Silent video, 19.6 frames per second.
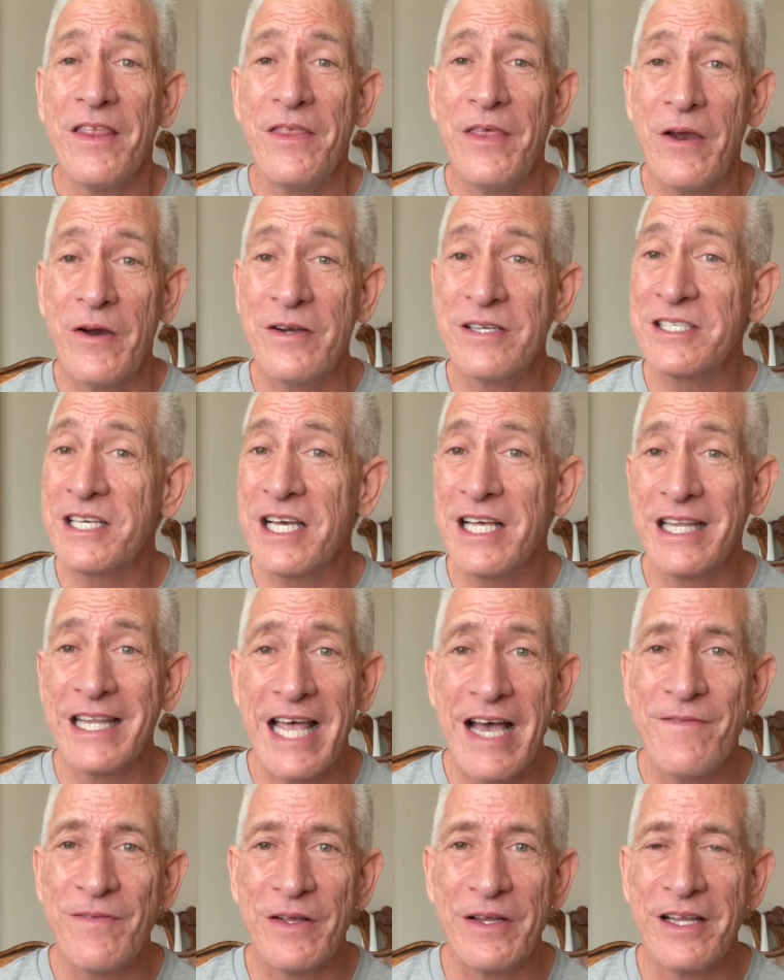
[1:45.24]
there is a
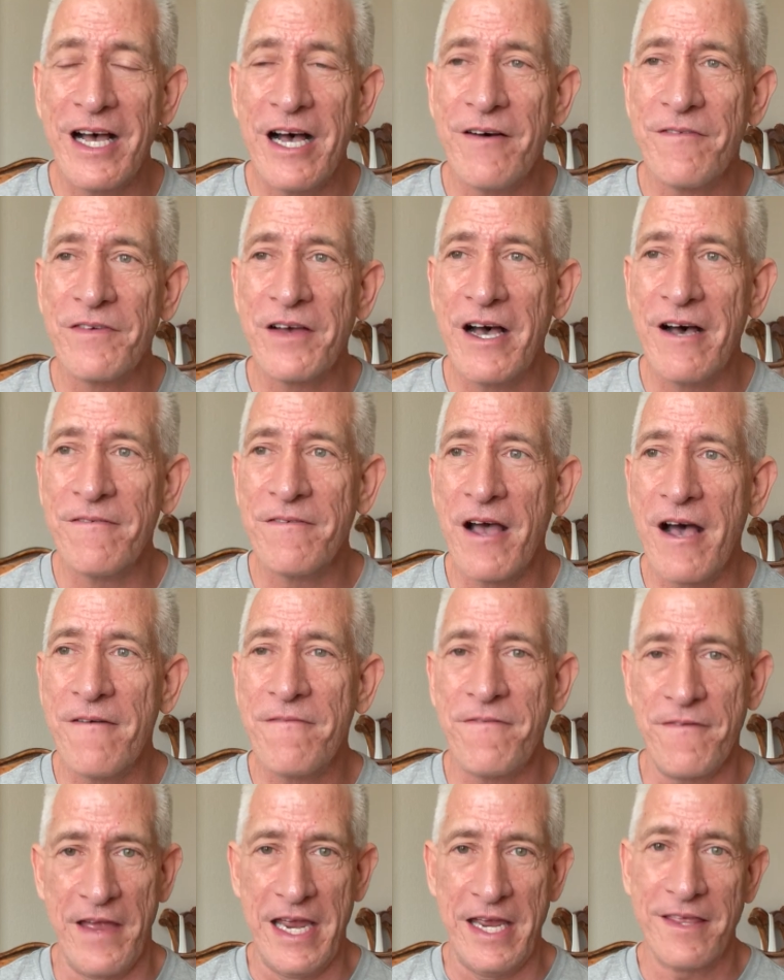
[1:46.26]
level
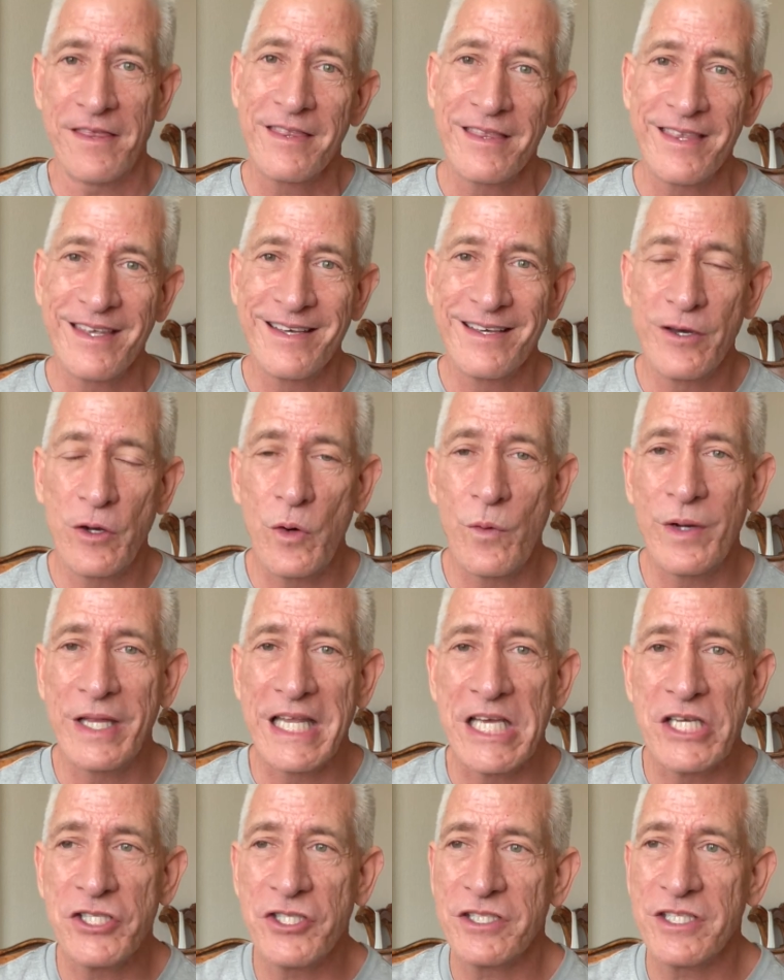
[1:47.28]
of faith or
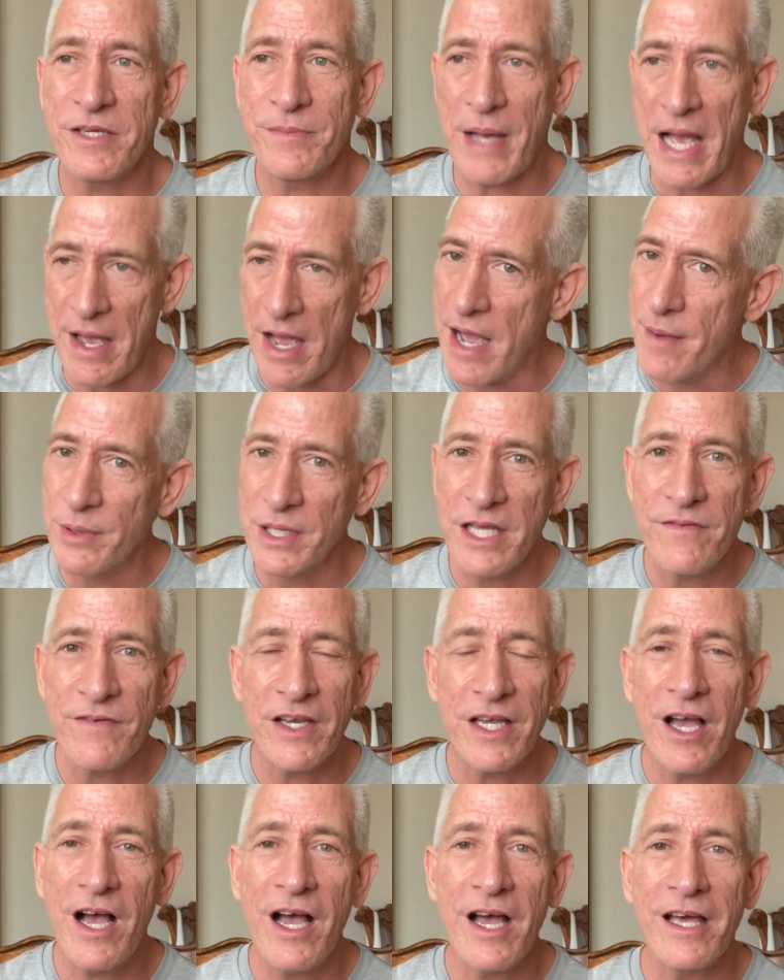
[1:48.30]
relationship. I believe
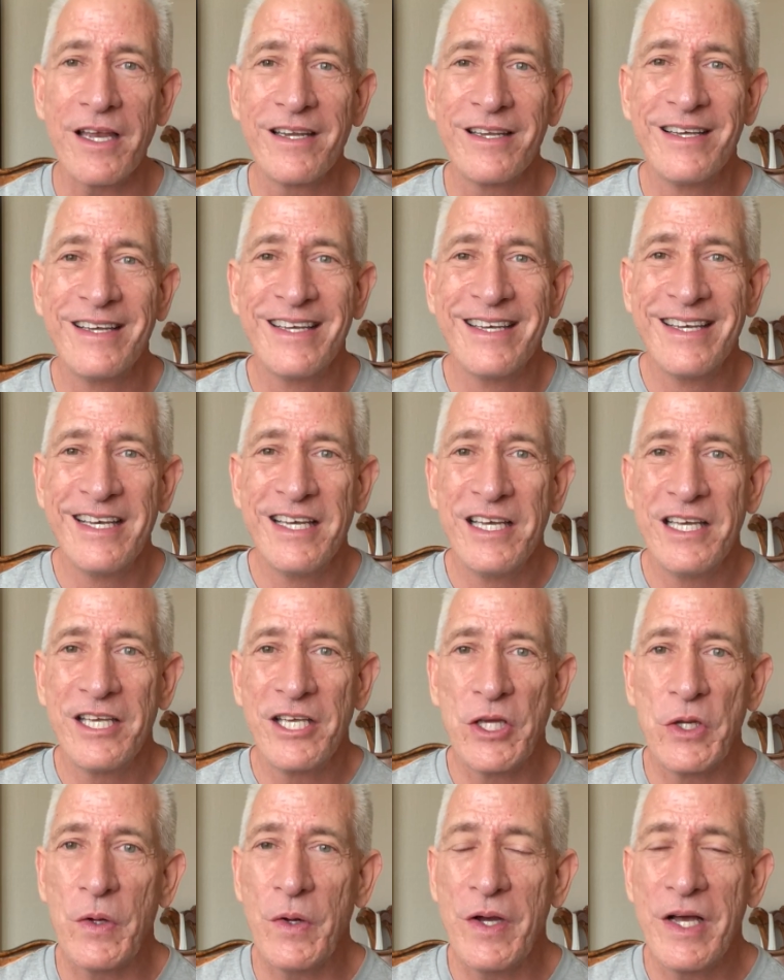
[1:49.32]
in God,
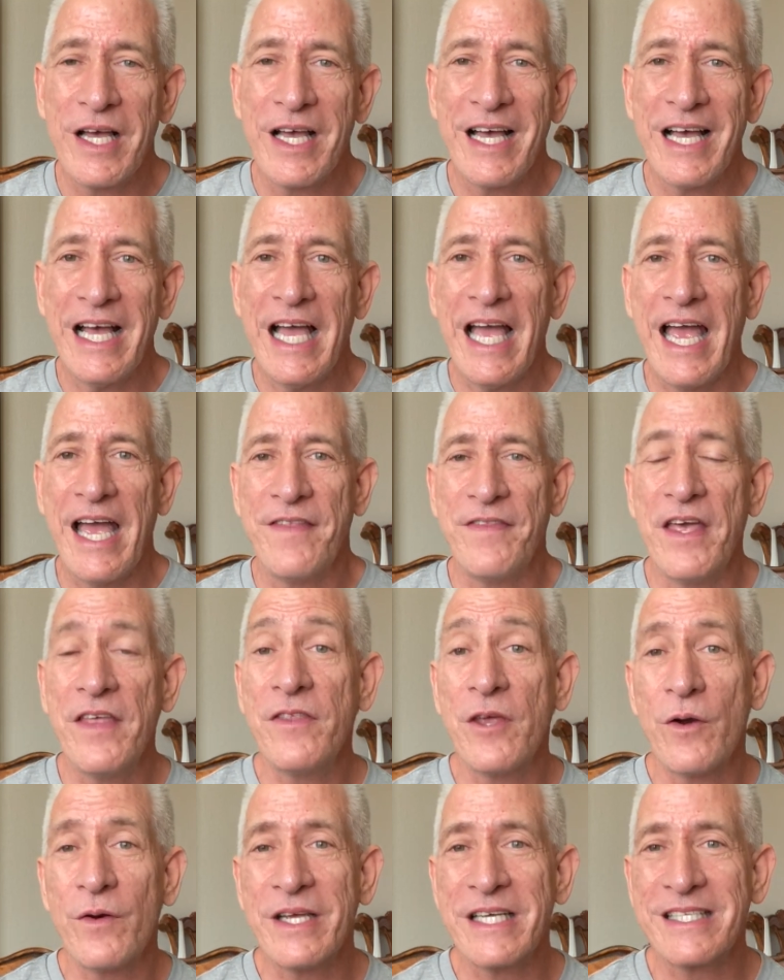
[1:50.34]
you know? And then
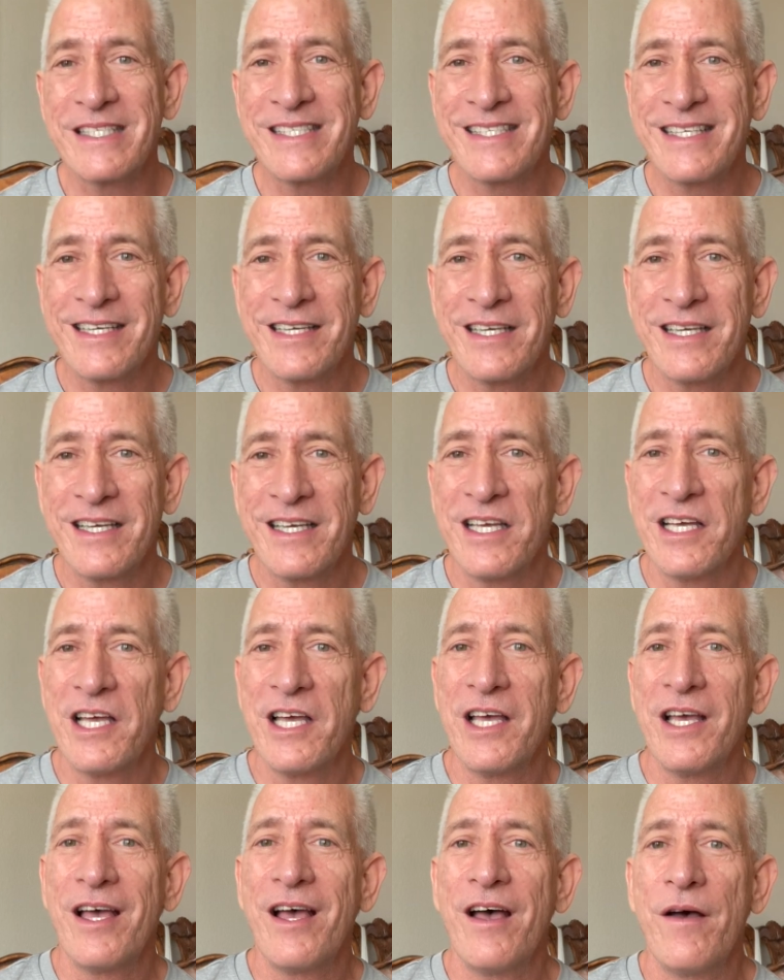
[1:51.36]
there is
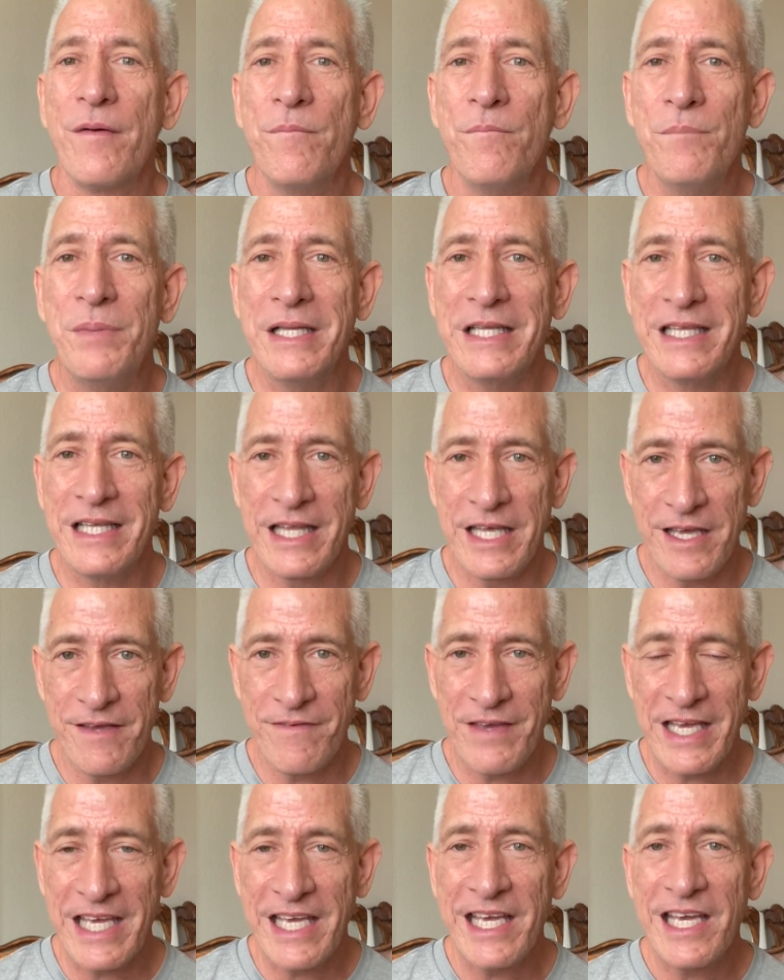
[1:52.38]

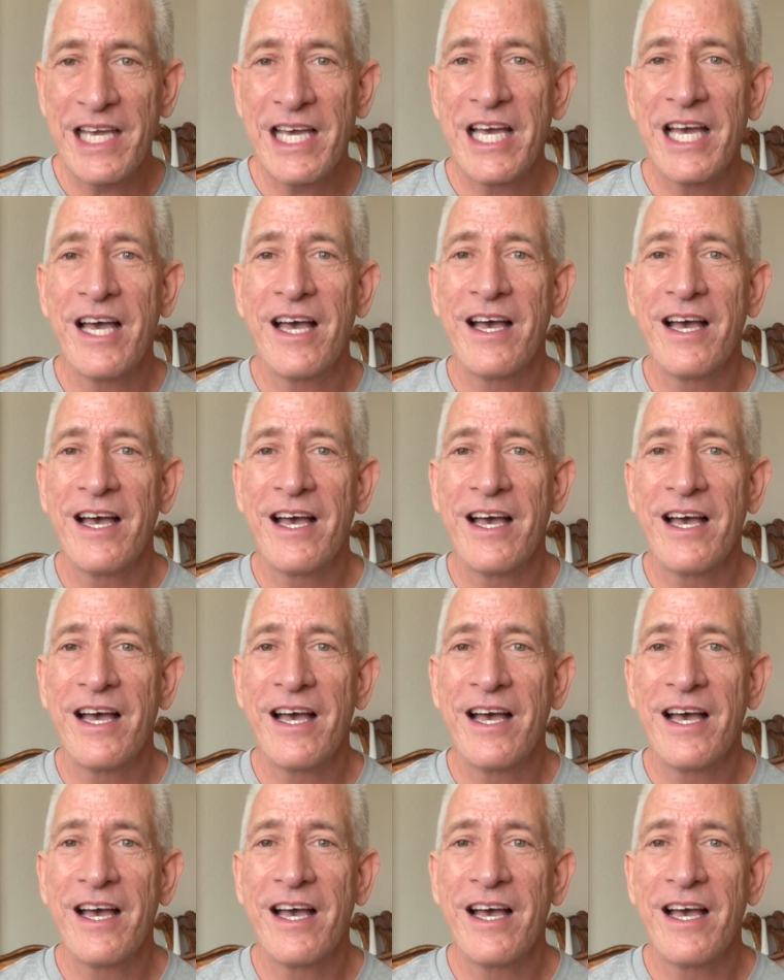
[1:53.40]
believing